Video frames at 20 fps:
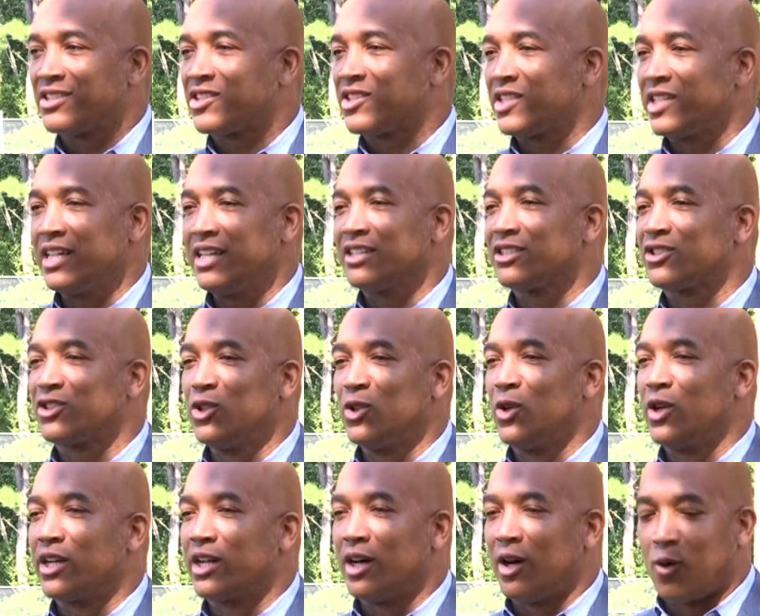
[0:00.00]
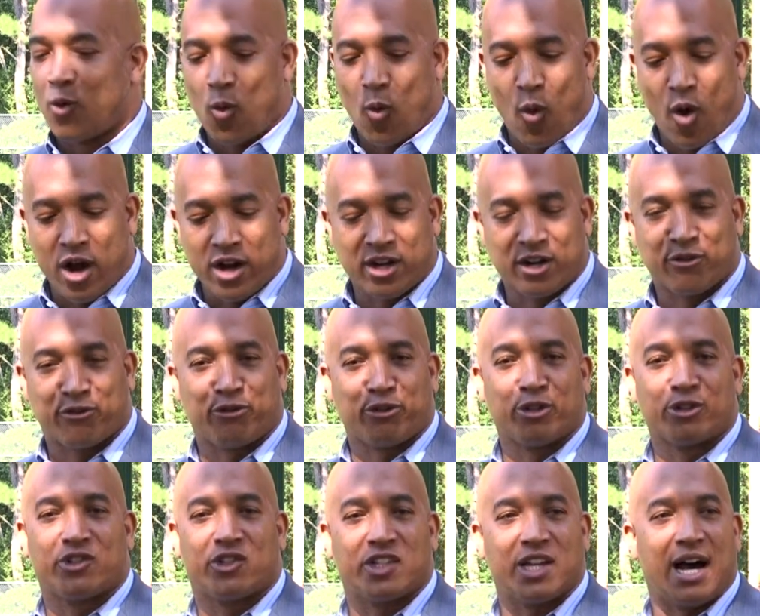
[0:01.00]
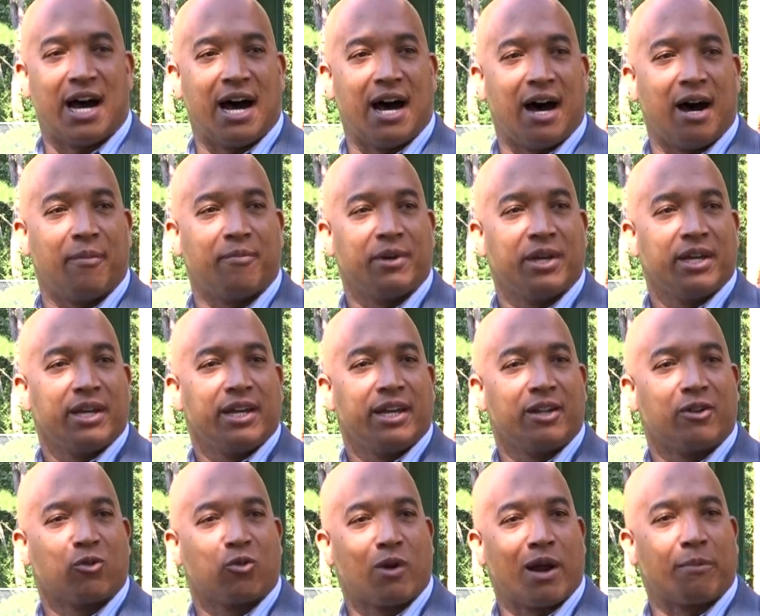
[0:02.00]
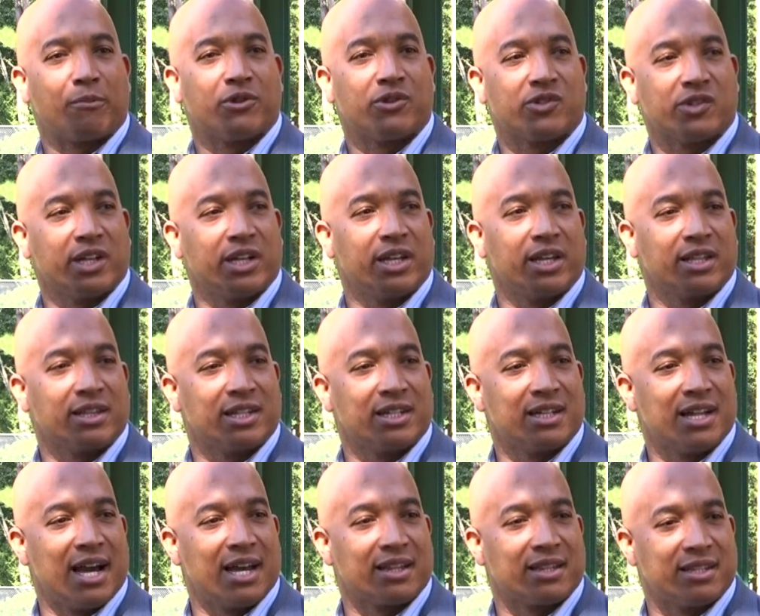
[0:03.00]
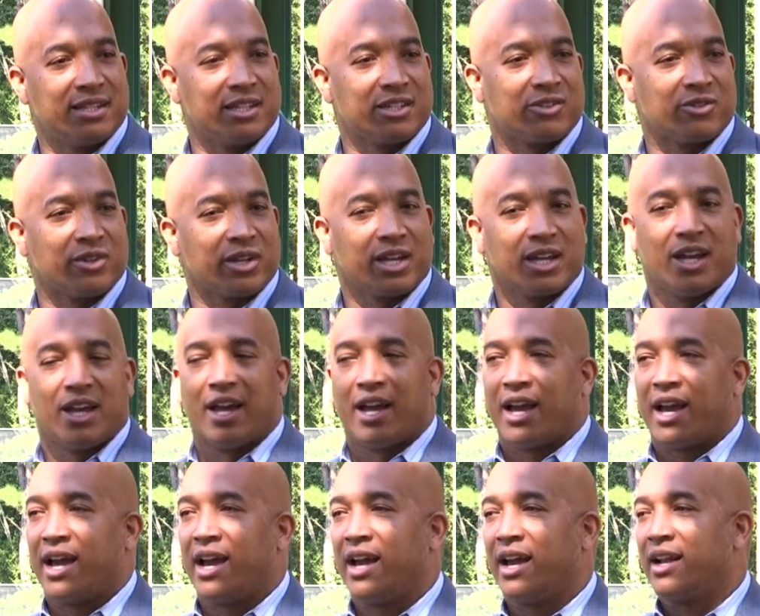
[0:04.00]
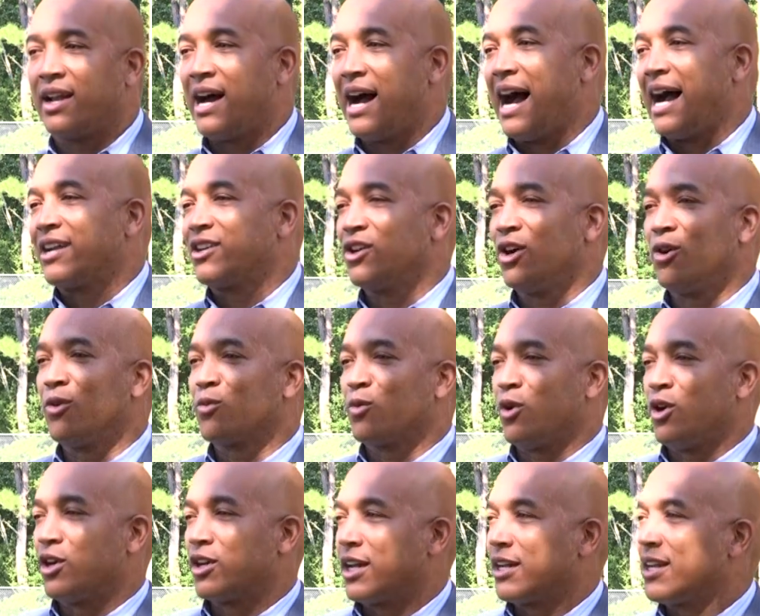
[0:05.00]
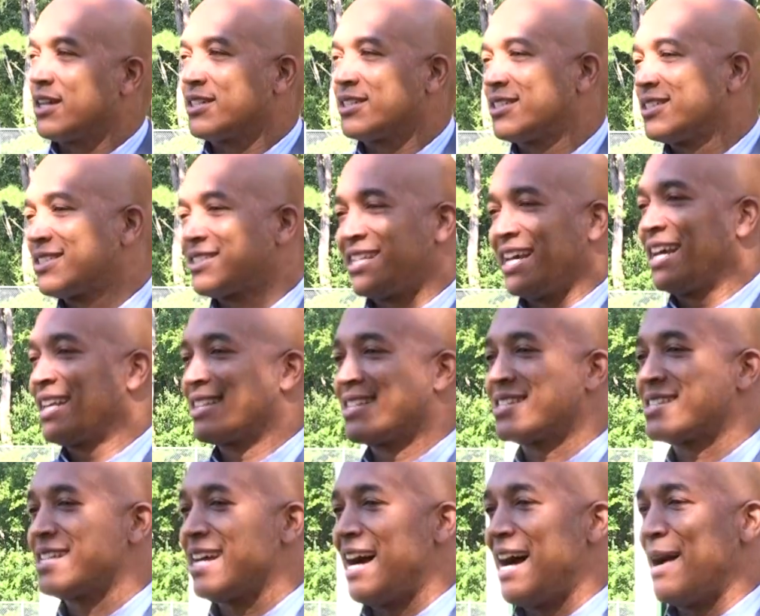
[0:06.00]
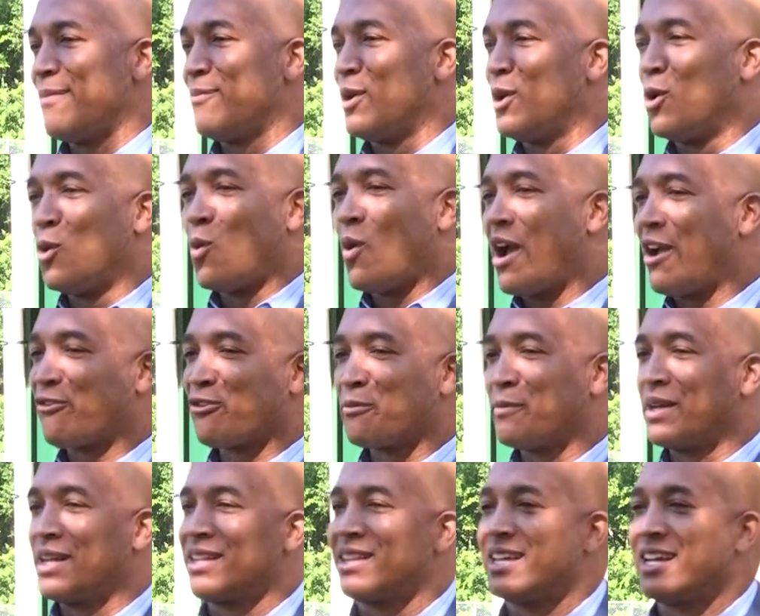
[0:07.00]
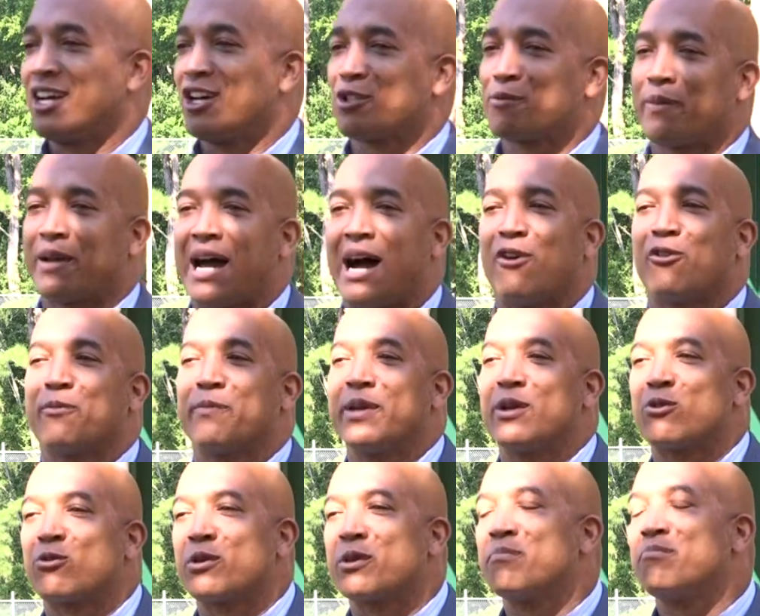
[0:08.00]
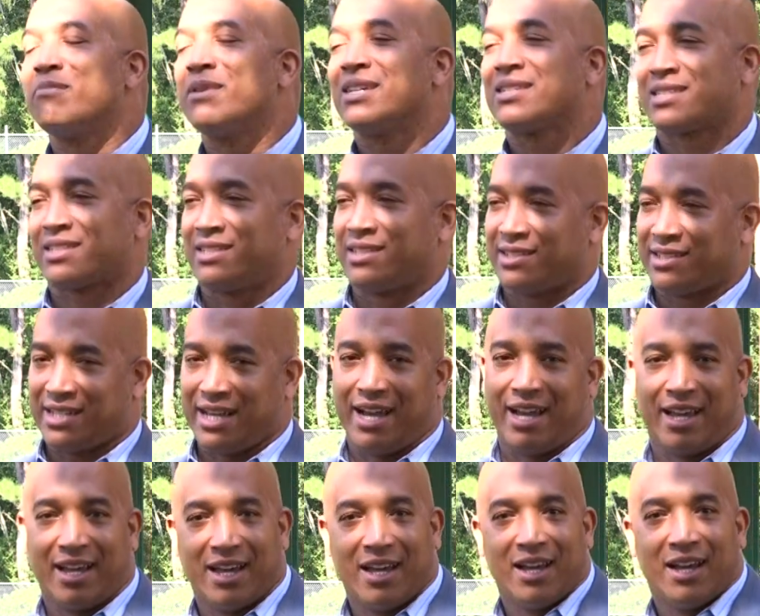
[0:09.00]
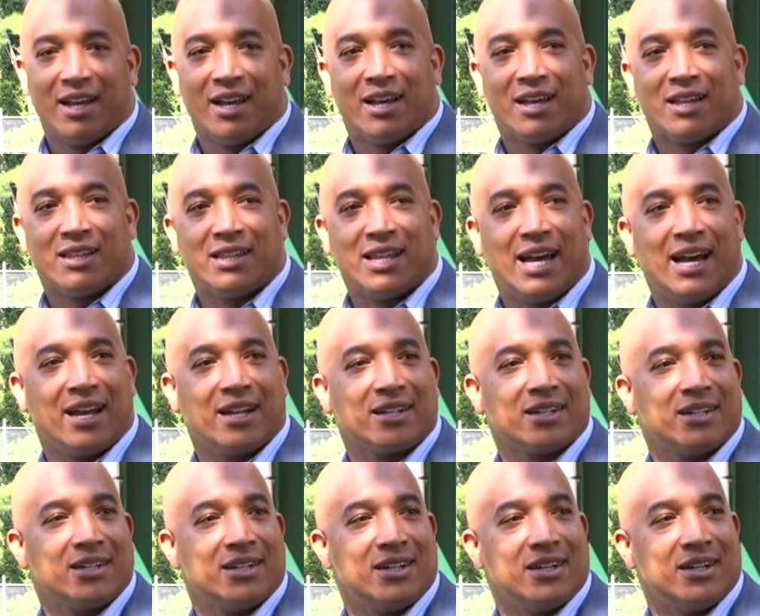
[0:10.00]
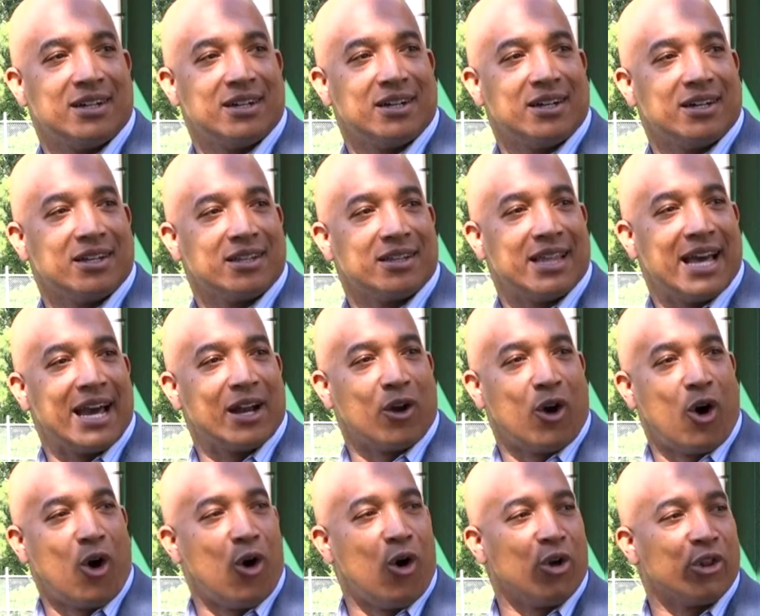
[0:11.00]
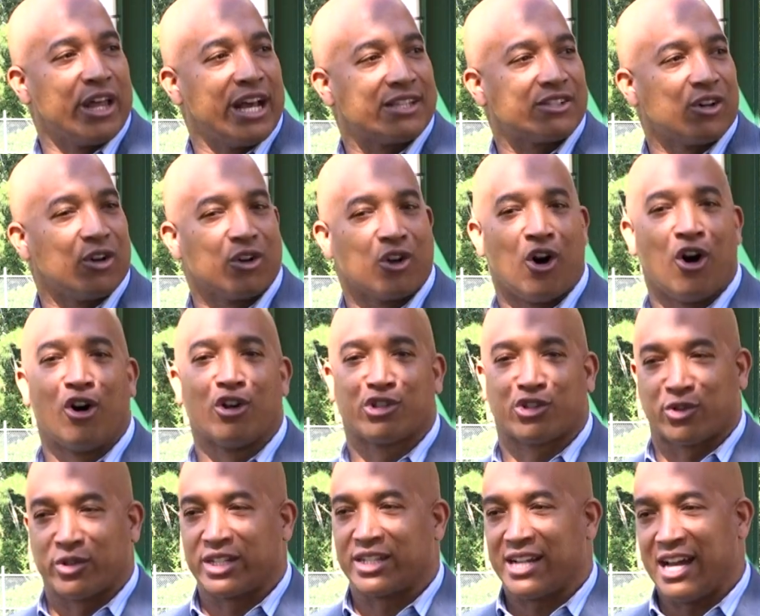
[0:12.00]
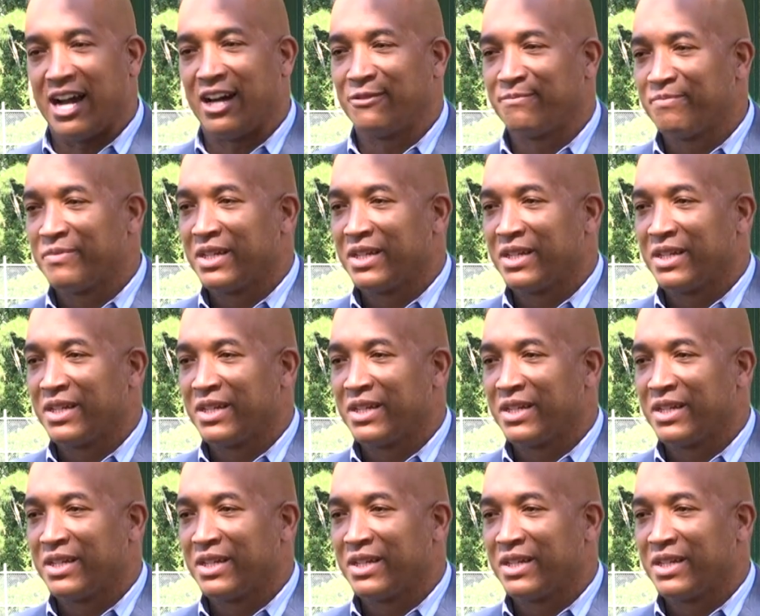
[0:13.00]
She is doing a wonderful job in representing the 9th District. And I don't want to take this time away from anything else, but I would be remiss to say that that hole that's on Hall Street now,